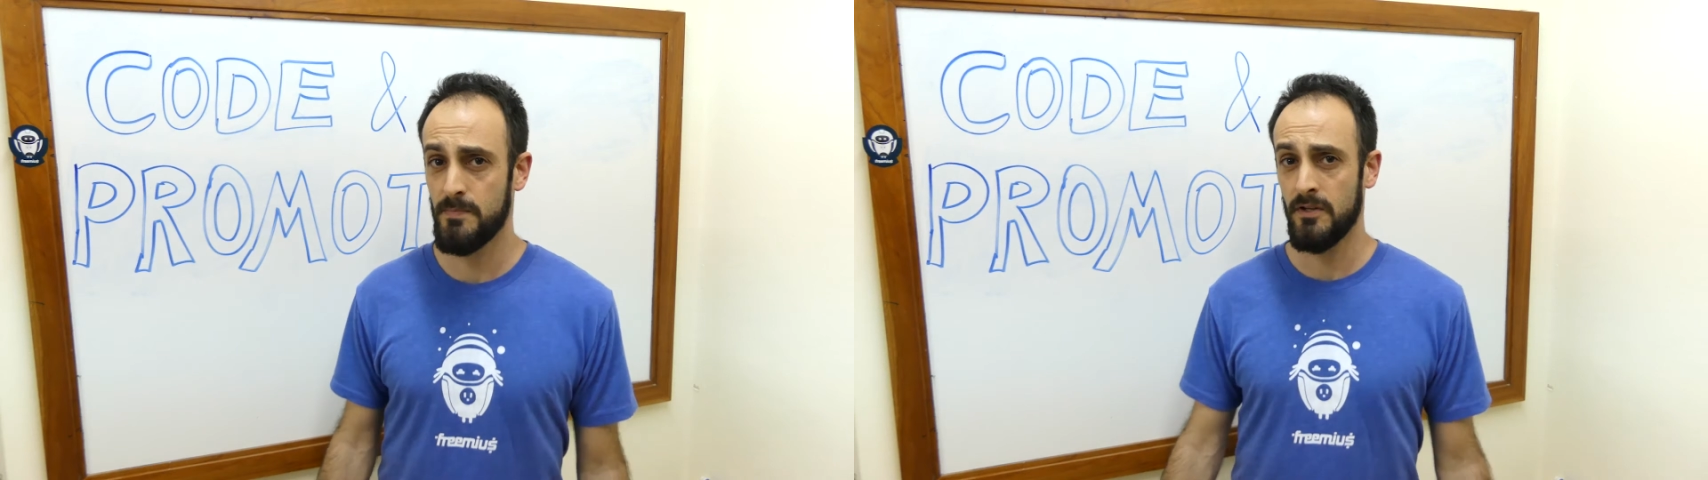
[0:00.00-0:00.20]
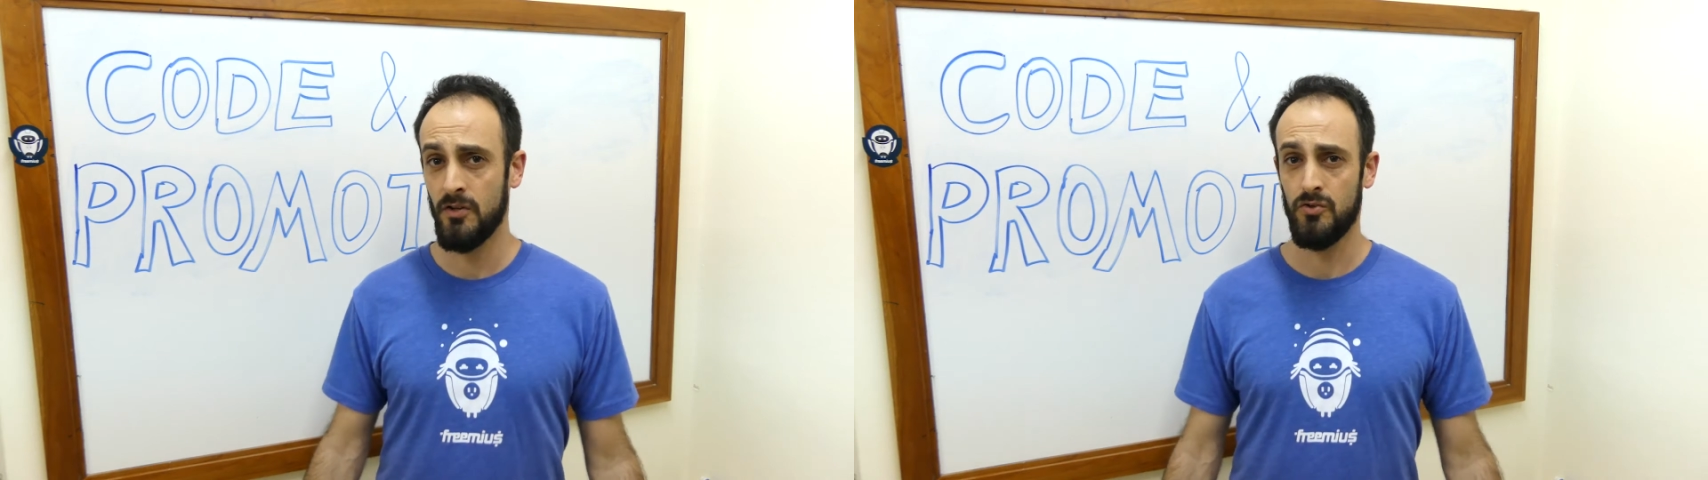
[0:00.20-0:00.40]

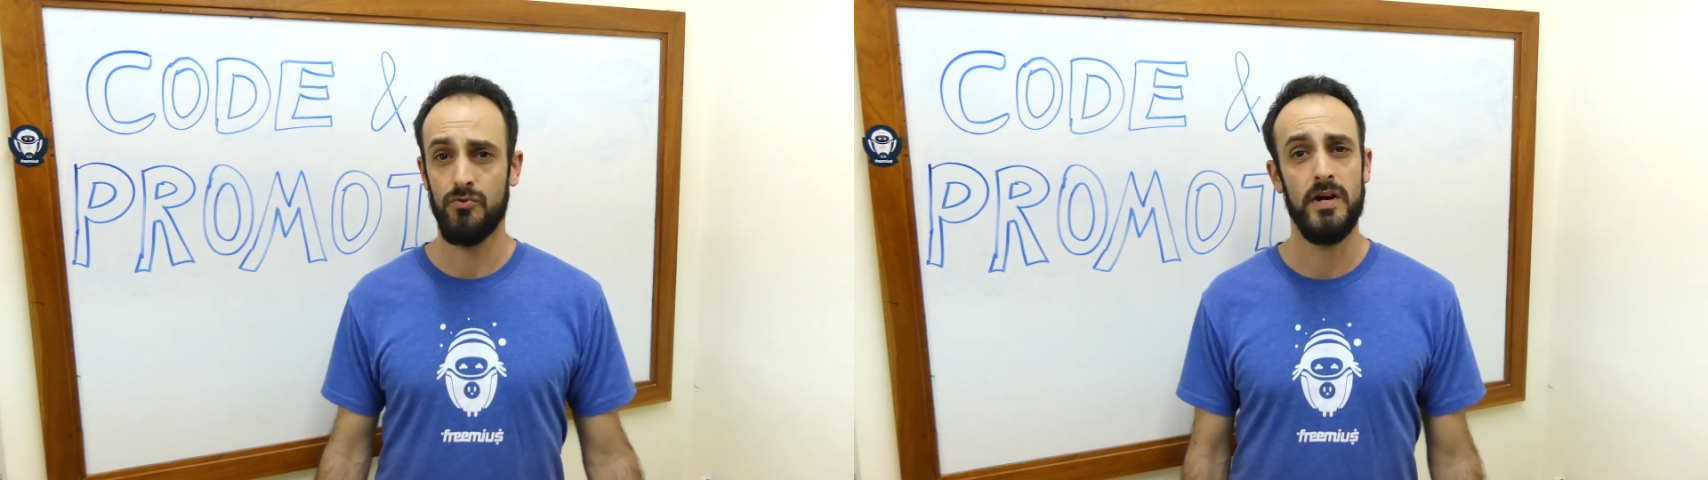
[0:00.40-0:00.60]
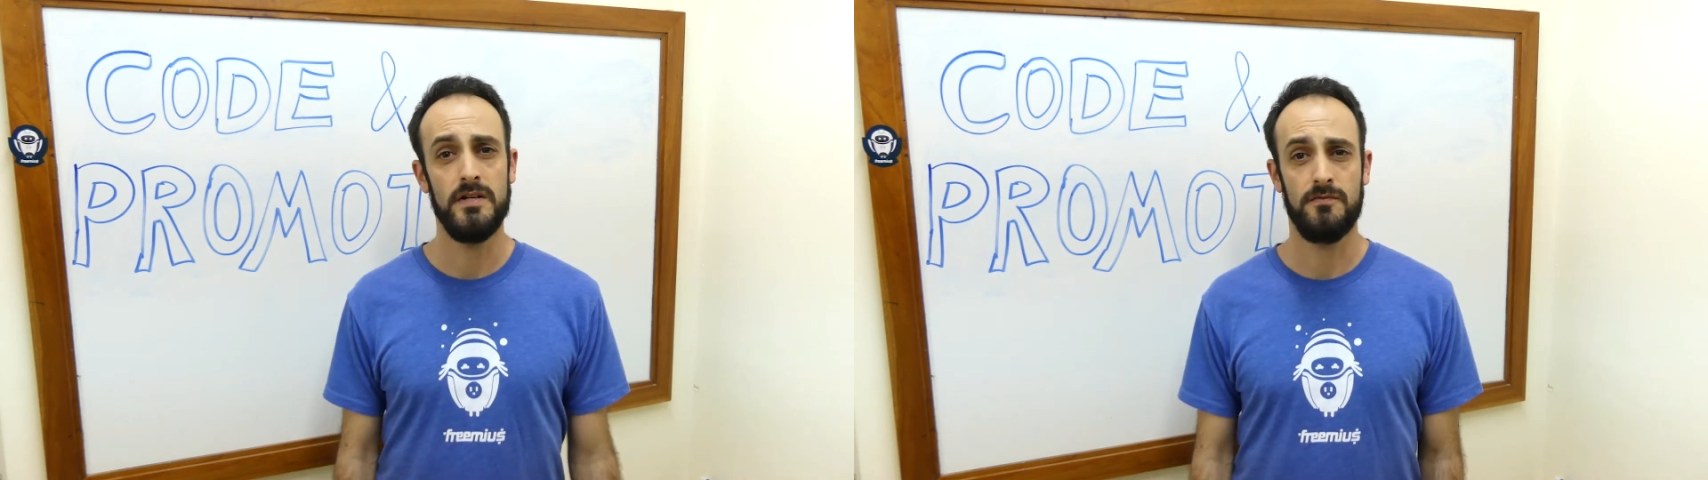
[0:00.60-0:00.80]
been on the
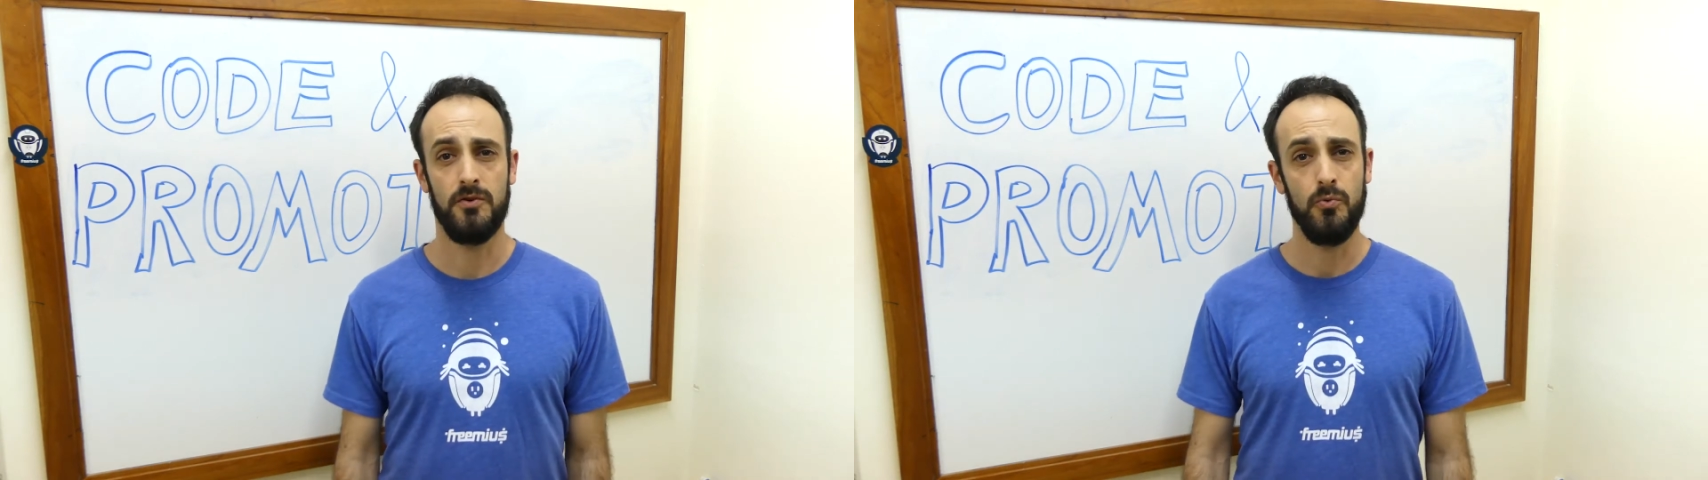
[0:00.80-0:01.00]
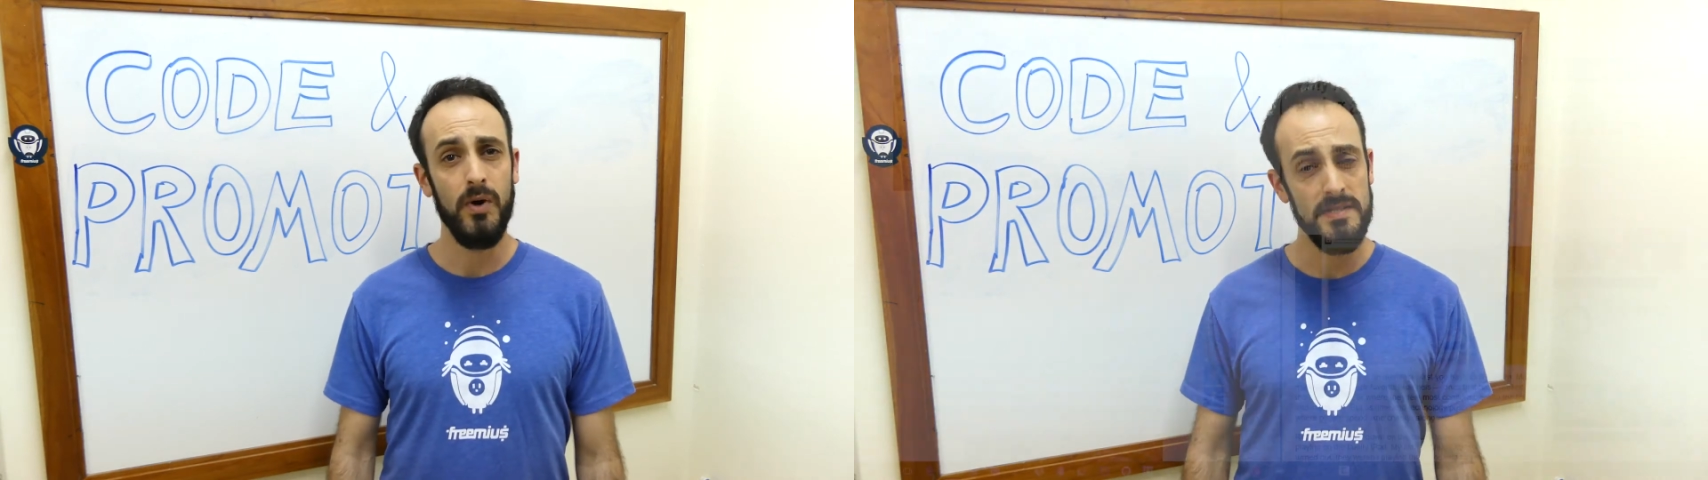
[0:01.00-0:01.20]
rise
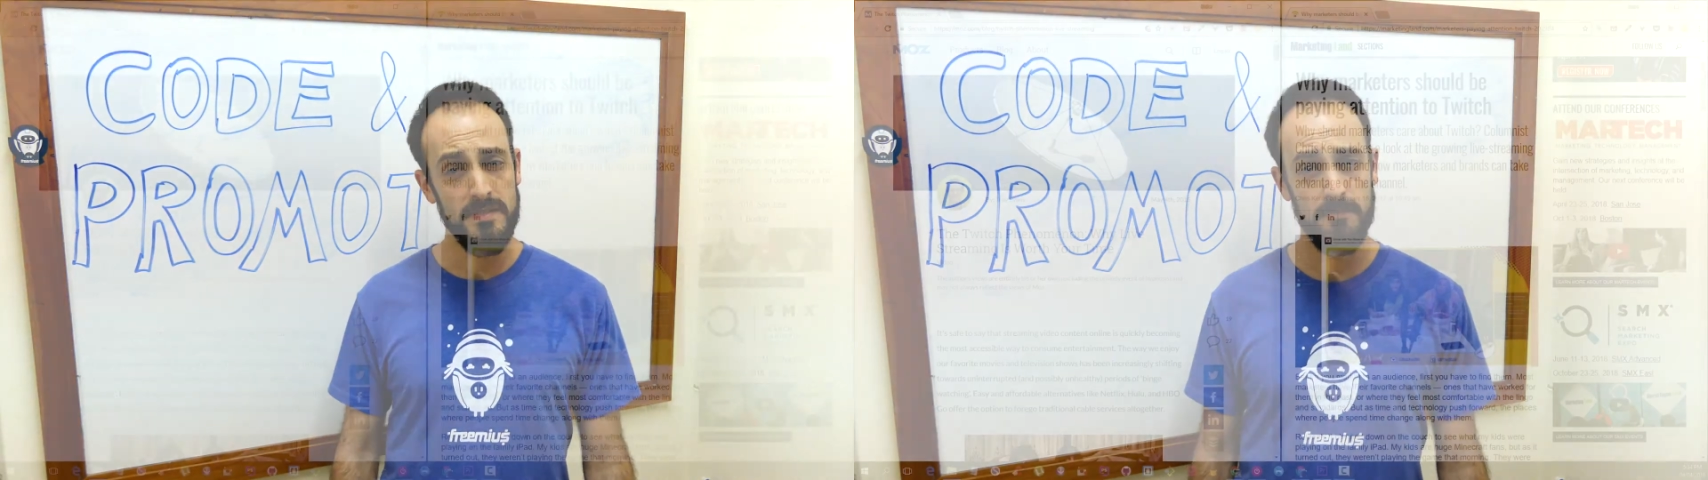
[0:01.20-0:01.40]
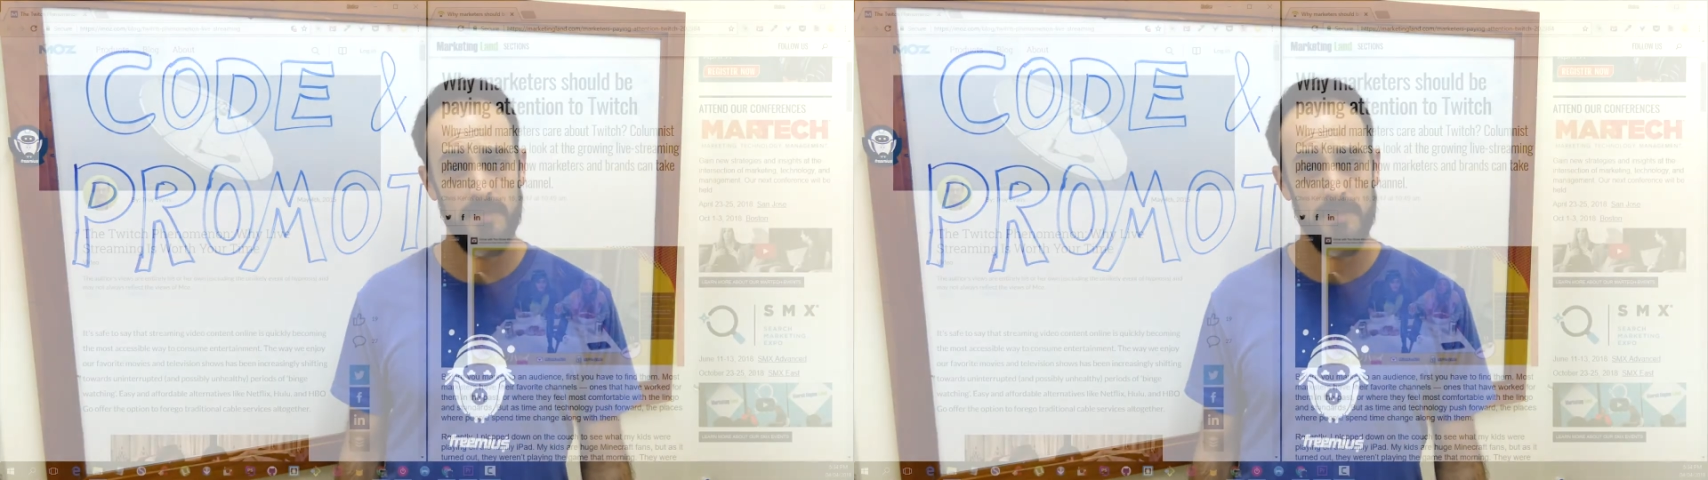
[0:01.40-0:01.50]
for quite some